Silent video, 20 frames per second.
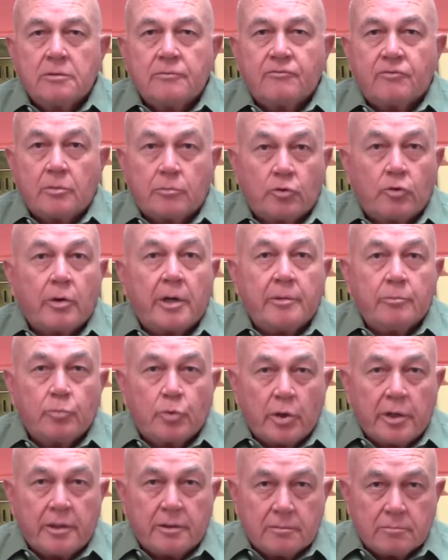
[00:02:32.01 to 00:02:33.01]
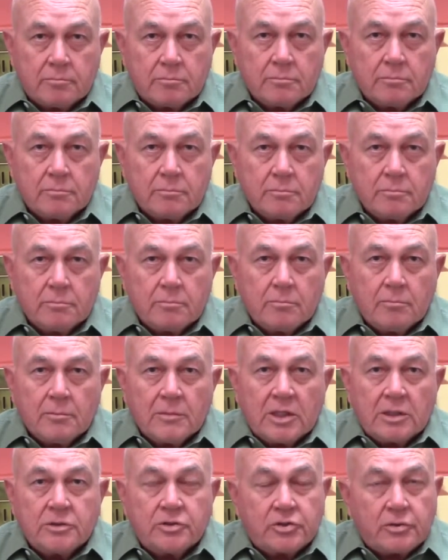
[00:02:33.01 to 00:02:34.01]
from Great Britain.
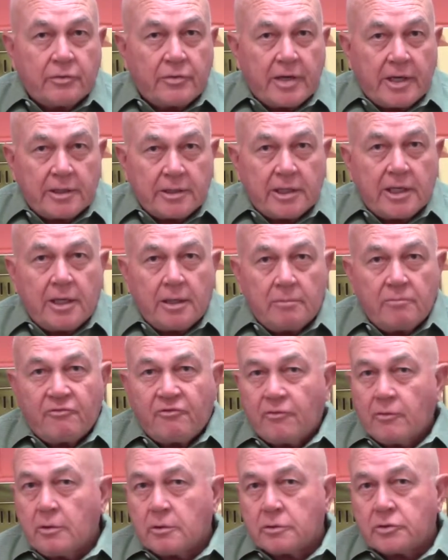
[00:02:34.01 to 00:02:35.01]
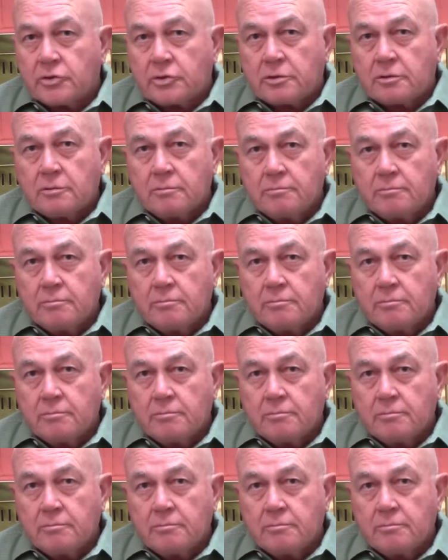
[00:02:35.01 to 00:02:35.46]
So that came first.